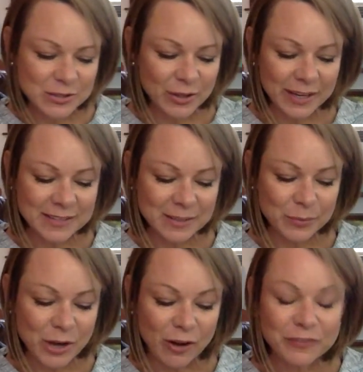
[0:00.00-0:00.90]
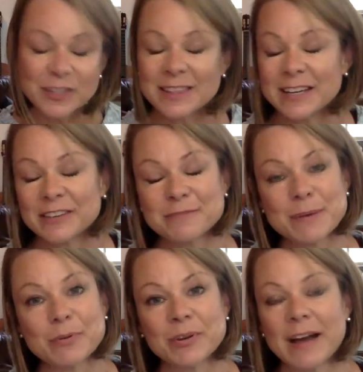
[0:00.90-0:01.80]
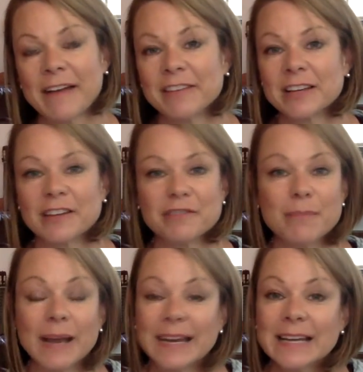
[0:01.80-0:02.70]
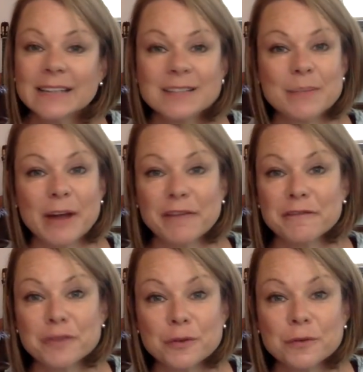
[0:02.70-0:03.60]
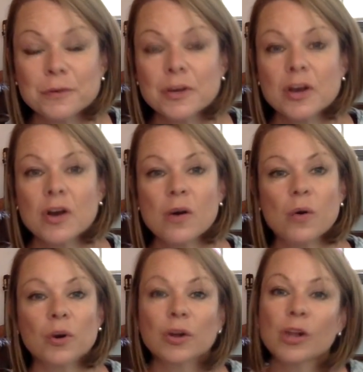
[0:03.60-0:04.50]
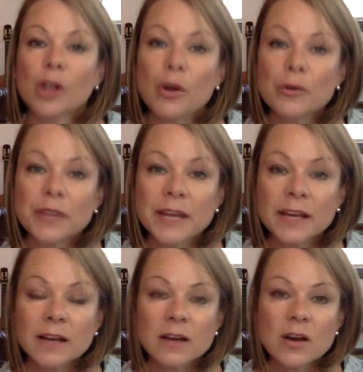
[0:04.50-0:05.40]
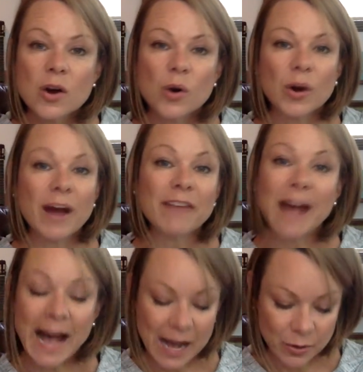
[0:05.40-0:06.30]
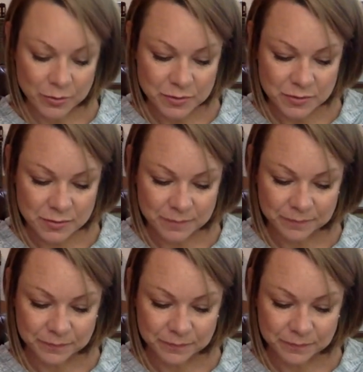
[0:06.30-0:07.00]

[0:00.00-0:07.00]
So, like I said, we often think of people not having enough money to buy food or clothing or have a house.